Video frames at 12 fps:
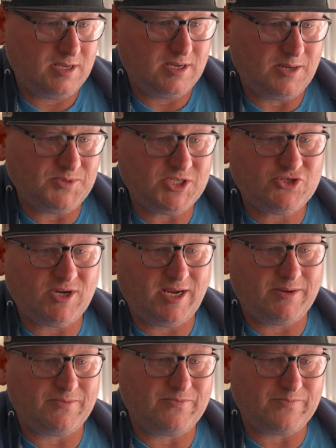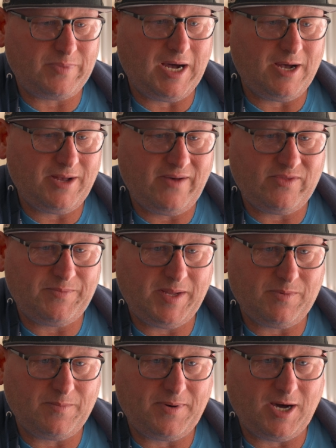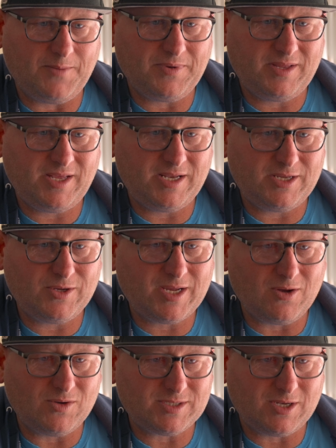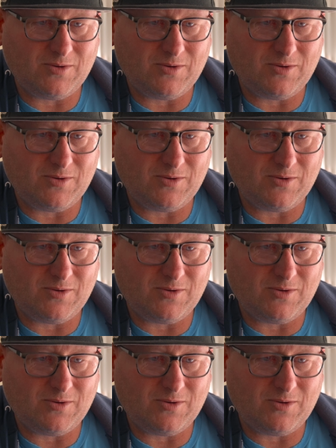I'm just trying to have the people pop, and then you can always go